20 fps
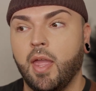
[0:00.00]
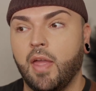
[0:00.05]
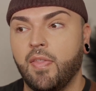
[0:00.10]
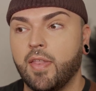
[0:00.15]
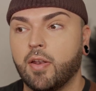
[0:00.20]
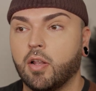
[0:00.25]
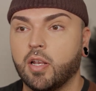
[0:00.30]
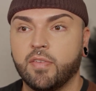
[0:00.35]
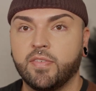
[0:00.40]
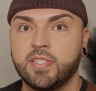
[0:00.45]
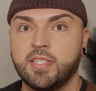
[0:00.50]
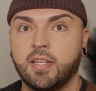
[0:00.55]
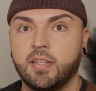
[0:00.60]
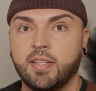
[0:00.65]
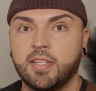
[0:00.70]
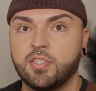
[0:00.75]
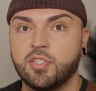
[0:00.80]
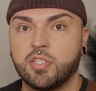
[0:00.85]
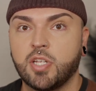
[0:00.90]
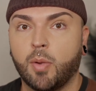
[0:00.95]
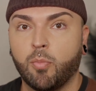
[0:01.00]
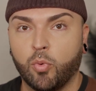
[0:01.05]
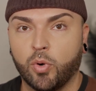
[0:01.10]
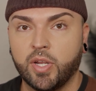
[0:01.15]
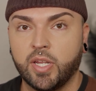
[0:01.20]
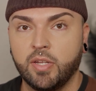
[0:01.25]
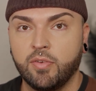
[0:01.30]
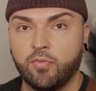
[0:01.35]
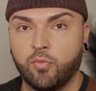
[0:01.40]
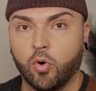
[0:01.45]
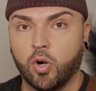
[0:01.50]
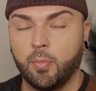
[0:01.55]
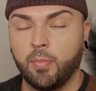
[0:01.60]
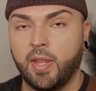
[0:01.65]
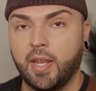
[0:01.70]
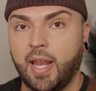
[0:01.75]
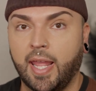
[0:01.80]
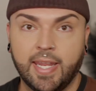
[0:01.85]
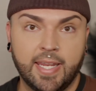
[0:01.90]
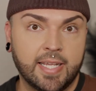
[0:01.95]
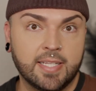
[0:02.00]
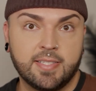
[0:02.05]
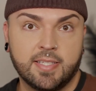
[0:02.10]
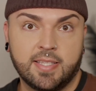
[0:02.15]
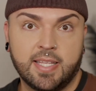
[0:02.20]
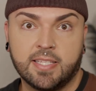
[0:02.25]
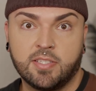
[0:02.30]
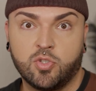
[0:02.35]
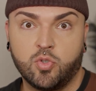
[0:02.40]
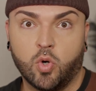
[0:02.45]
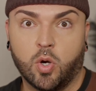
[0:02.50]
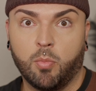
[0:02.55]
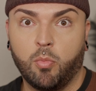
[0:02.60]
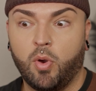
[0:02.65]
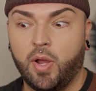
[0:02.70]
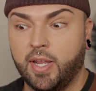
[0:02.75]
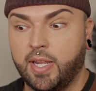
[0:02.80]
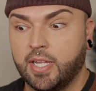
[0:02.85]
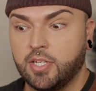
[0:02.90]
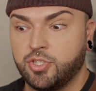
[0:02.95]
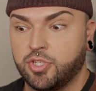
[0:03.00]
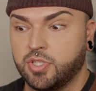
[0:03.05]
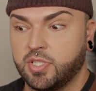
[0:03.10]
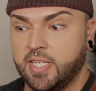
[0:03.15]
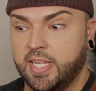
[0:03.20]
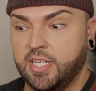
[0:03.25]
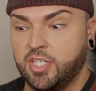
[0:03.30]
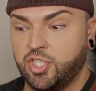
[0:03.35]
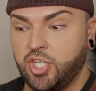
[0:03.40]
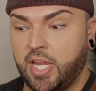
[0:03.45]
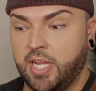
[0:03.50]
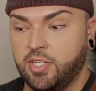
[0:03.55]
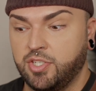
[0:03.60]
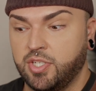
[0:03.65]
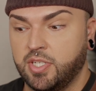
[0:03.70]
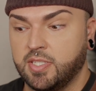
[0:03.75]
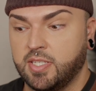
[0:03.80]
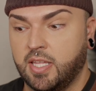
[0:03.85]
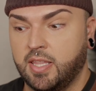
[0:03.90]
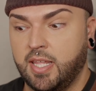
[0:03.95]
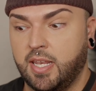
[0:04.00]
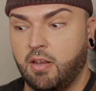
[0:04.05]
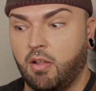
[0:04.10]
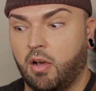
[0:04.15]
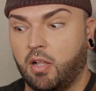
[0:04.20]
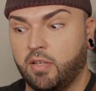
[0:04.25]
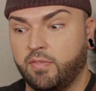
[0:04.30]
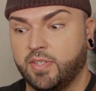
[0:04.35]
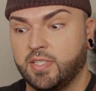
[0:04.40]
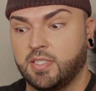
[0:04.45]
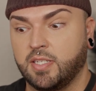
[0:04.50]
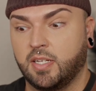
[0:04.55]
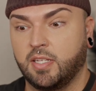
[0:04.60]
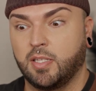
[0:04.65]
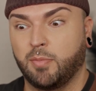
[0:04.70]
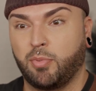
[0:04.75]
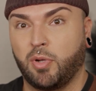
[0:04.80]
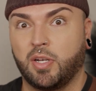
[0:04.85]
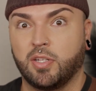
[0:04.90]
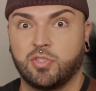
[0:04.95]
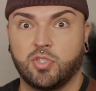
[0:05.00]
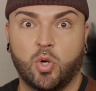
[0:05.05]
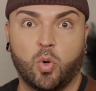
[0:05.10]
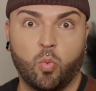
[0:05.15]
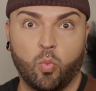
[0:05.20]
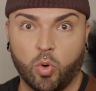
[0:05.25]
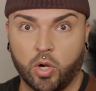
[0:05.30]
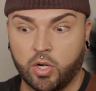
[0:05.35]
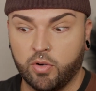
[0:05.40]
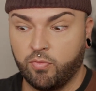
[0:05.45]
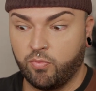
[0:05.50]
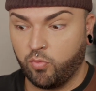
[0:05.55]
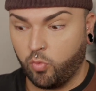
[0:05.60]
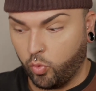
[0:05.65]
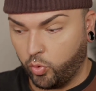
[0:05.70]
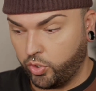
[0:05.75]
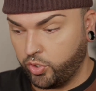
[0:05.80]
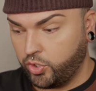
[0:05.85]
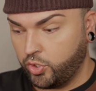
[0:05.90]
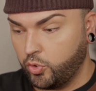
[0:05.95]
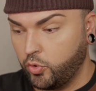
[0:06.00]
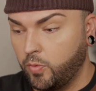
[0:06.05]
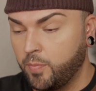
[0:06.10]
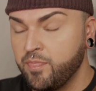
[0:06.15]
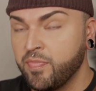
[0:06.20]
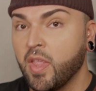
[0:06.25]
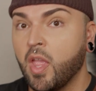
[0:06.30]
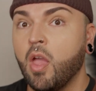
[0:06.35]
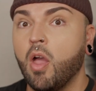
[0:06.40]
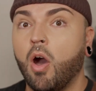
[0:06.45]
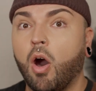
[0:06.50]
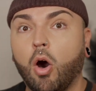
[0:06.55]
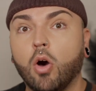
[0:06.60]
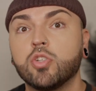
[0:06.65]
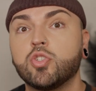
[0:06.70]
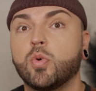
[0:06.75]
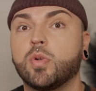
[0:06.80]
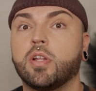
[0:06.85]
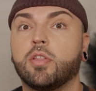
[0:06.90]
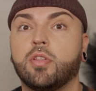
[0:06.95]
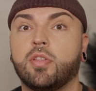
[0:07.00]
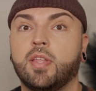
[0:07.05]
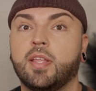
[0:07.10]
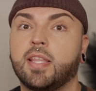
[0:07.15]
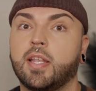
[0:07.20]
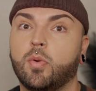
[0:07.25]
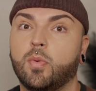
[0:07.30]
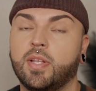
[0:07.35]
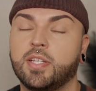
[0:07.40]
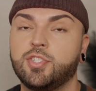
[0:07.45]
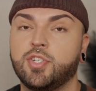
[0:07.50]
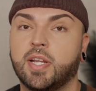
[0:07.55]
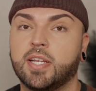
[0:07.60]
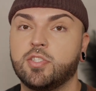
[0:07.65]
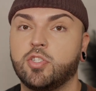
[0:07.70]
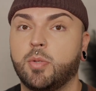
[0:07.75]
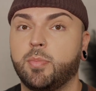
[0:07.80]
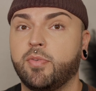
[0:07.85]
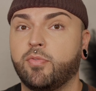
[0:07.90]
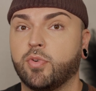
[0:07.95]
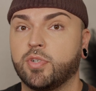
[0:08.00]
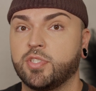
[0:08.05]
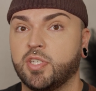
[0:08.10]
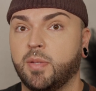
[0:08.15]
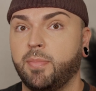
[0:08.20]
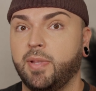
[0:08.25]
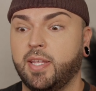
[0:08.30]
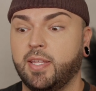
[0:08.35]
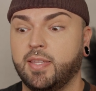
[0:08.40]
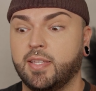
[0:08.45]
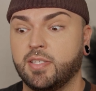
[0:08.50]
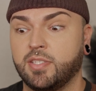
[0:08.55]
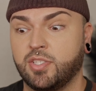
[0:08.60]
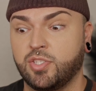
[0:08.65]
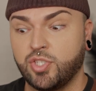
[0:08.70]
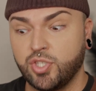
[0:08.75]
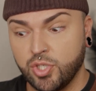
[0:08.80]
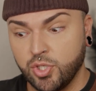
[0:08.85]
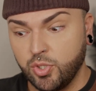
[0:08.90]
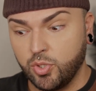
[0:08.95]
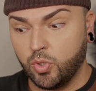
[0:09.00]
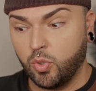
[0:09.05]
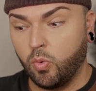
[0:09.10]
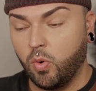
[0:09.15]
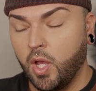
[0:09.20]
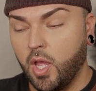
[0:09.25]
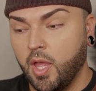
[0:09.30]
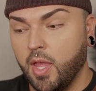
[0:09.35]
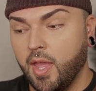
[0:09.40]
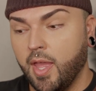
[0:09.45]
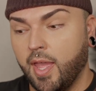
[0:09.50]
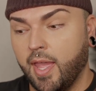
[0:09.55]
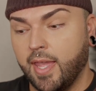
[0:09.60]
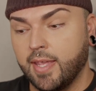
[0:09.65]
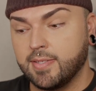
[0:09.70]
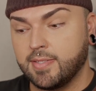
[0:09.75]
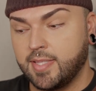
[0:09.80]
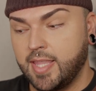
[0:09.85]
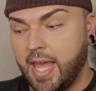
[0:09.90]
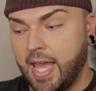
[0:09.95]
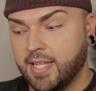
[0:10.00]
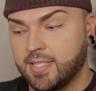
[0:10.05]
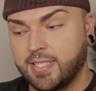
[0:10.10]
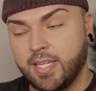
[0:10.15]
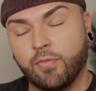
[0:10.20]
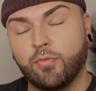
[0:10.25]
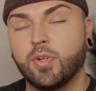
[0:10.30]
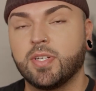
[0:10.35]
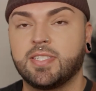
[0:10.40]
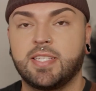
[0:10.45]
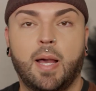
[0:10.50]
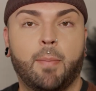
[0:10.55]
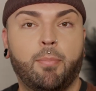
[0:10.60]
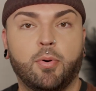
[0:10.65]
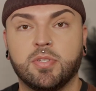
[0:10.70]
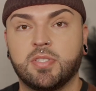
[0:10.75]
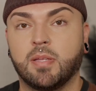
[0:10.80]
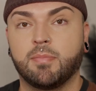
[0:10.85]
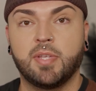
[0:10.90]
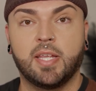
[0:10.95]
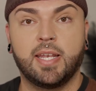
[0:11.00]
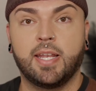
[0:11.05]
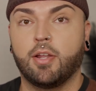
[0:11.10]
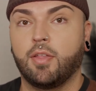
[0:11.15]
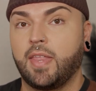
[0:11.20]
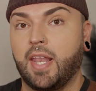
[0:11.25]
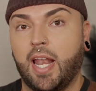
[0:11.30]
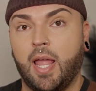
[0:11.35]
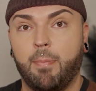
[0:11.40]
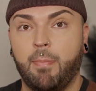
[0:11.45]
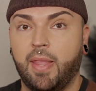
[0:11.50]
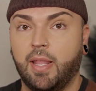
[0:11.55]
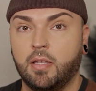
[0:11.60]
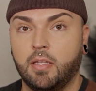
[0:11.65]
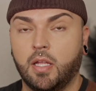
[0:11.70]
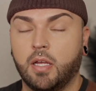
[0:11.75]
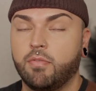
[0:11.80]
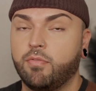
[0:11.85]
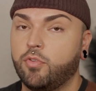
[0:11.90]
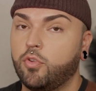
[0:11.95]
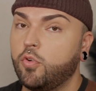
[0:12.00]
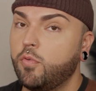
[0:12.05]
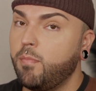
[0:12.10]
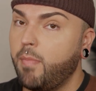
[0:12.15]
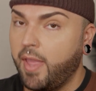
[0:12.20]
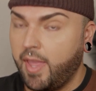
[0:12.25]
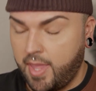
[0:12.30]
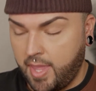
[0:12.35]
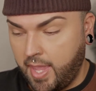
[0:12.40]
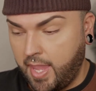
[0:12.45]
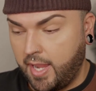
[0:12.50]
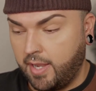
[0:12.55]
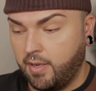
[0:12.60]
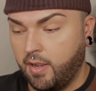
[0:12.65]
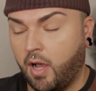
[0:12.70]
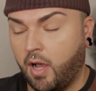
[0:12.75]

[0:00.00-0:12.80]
and then all of a sudden they just stop working for me, and I guess that that's normal. I guess your skin changes and then all of a sudden the products don't work for you. Also, another thing that I want to let you guys know before jumping in this too is that, say for example, something in here that I may love, you may hate.